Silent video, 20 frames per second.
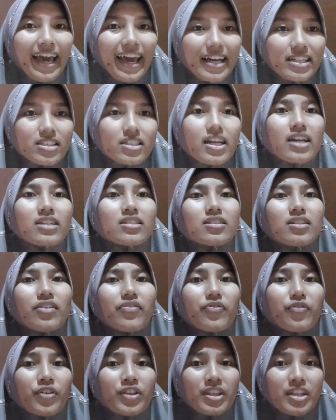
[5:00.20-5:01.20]
acts as the
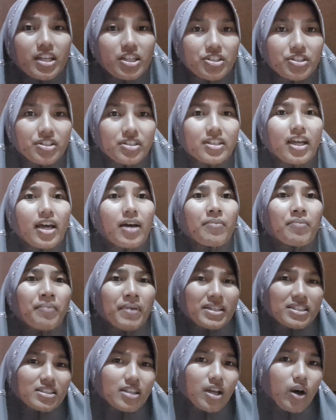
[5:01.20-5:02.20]
foundation that
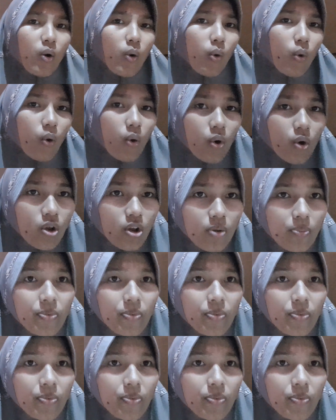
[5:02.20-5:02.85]
makes the whole